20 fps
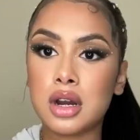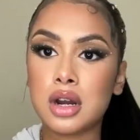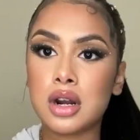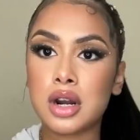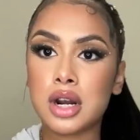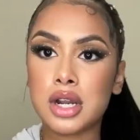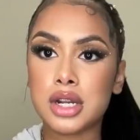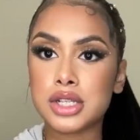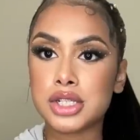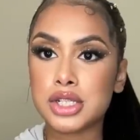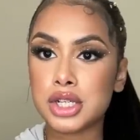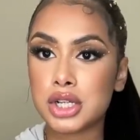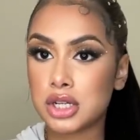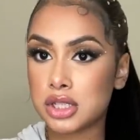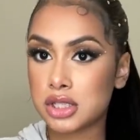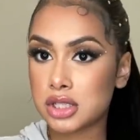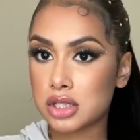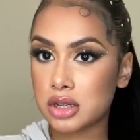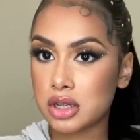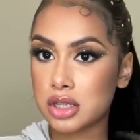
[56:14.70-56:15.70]
All right,
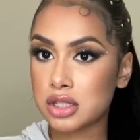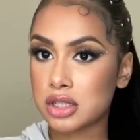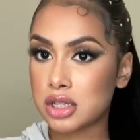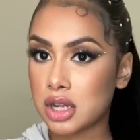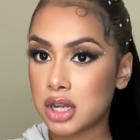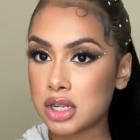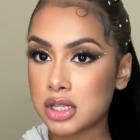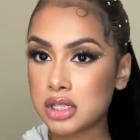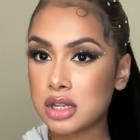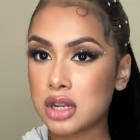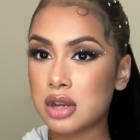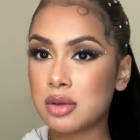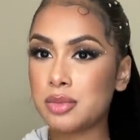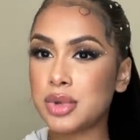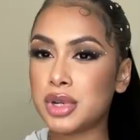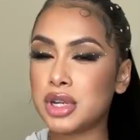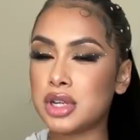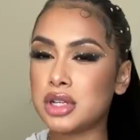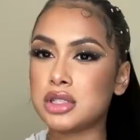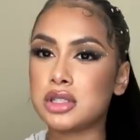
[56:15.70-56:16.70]
y'all, so this next
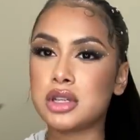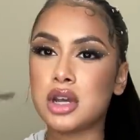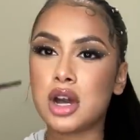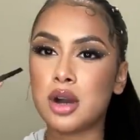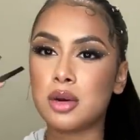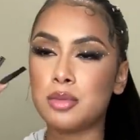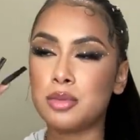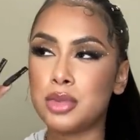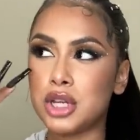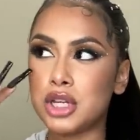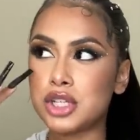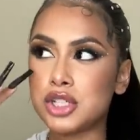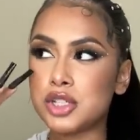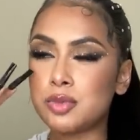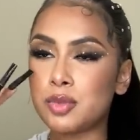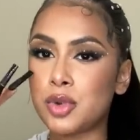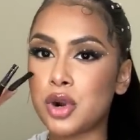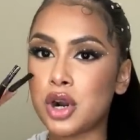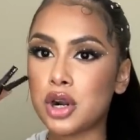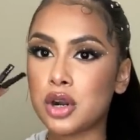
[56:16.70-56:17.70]
company is called
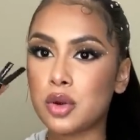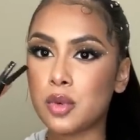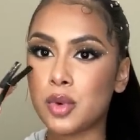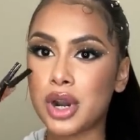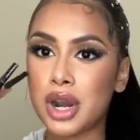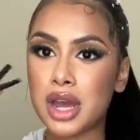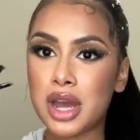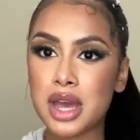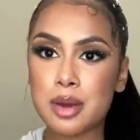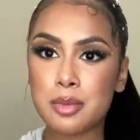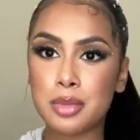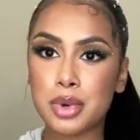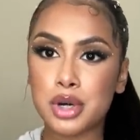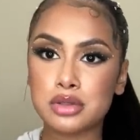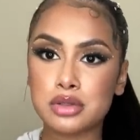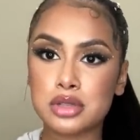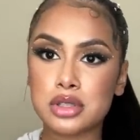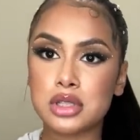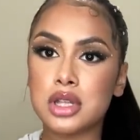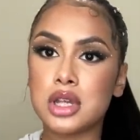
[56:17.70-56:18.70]
Blushmark. When I had
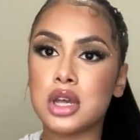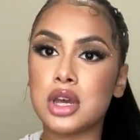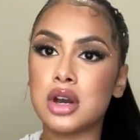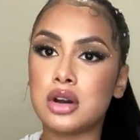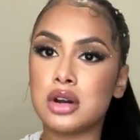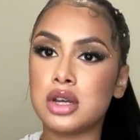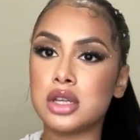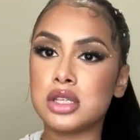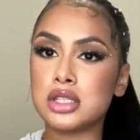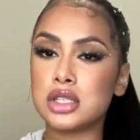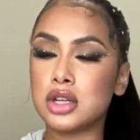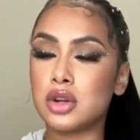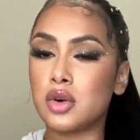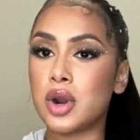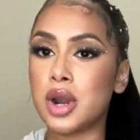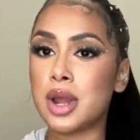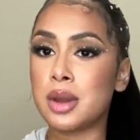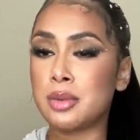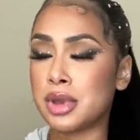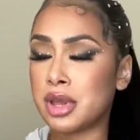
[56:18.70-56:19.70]
posted on
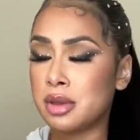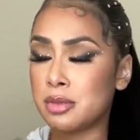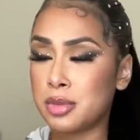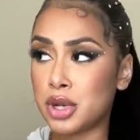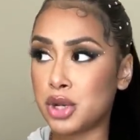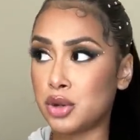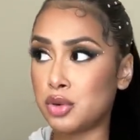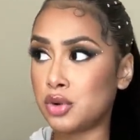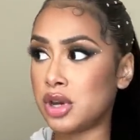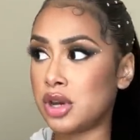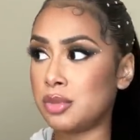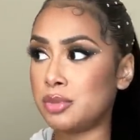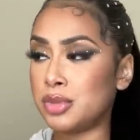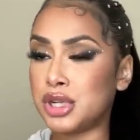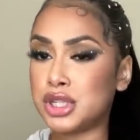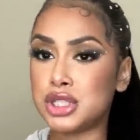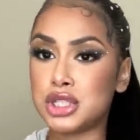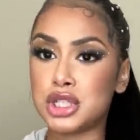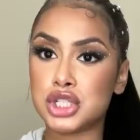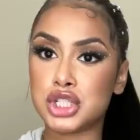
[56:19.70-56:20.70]
Instagram, give me new
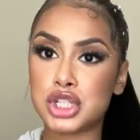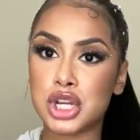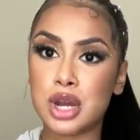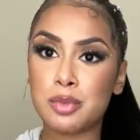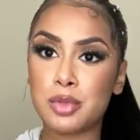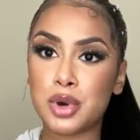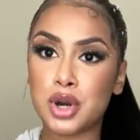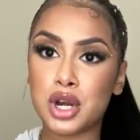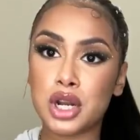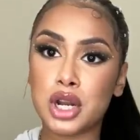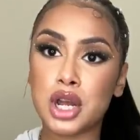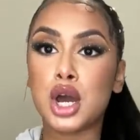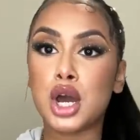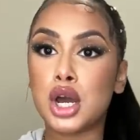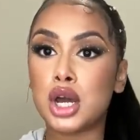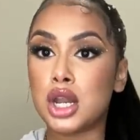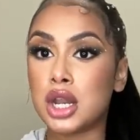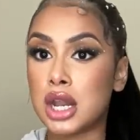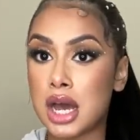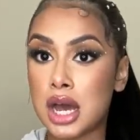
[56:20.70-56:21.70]
companies to shop on,
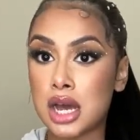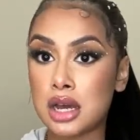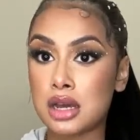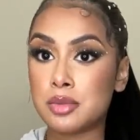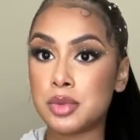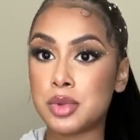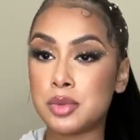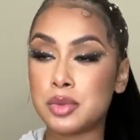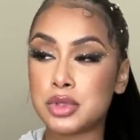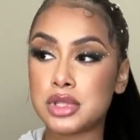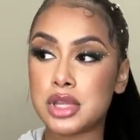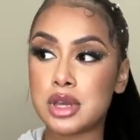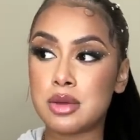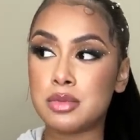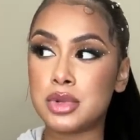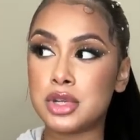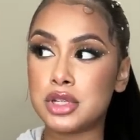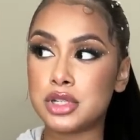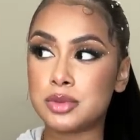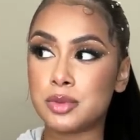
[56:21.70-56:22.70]
a lot of people say
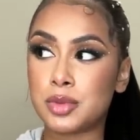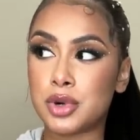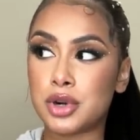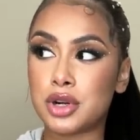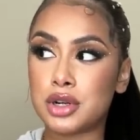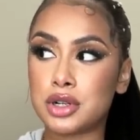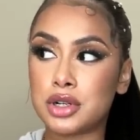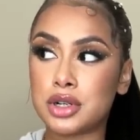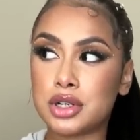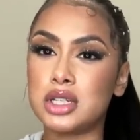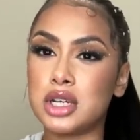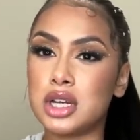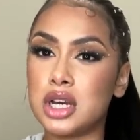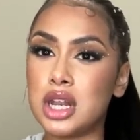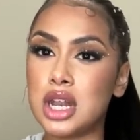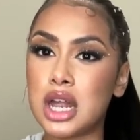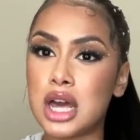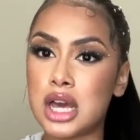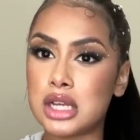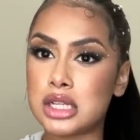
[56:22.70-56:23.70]
Blushmark,
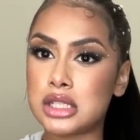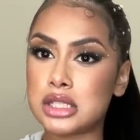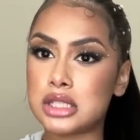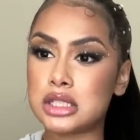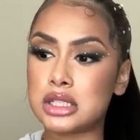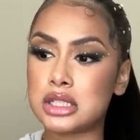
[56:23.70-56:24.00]
a lot.